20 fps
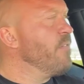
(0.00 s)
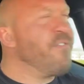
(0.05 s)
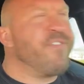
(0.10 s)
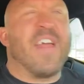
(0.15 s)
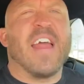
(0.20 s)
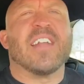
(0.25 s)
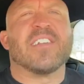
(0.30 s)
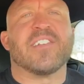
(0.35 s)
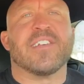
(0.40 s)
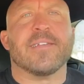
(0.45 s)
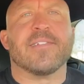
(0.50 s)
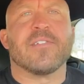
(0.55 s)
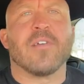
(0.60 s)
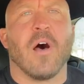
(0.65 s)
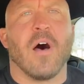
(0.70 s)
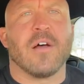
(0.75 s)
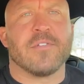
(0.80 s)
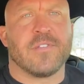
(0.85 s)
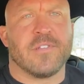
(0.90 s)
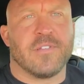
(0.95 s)
Fancy
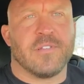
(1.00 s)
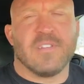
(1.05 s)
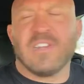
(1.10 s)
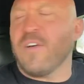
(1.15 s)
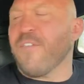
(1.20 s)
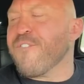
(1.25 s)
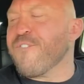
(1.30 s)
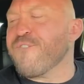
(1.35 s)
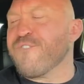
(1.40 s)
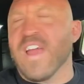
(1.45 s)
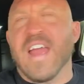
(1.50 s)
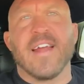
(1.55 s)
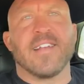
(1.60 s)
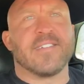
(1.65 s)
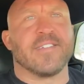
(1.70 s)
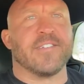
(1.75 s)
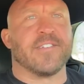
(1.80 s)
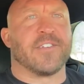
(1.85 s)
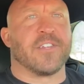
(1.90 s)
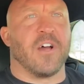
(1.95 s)
sauce. A little
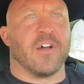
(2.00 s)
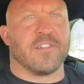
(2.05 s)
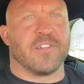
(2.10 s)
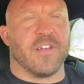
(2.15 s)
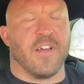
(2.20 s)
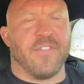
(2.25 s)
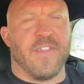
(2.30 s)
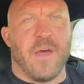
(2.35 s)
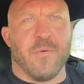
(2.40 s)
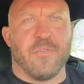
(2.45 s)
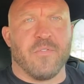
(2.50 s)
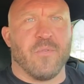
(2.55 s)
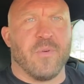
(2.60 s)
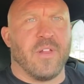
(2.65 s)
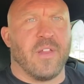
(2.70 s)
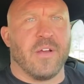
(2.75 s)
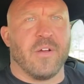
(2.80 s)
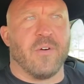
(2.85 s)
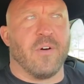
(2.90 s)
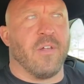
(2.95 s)
fancy sauce on that would
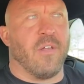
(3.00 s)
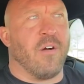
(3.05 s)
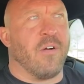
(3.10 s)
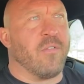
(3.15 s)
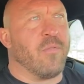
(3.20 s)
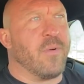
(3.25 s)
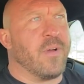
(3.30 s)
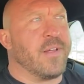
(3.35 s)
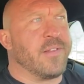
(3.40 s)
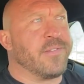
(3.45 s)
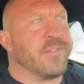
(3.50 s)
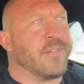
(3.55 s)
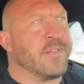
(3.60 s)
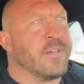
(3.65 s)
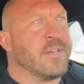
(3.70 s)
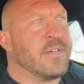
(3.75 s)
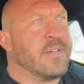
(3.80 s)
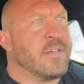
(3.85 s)
really go a long ways.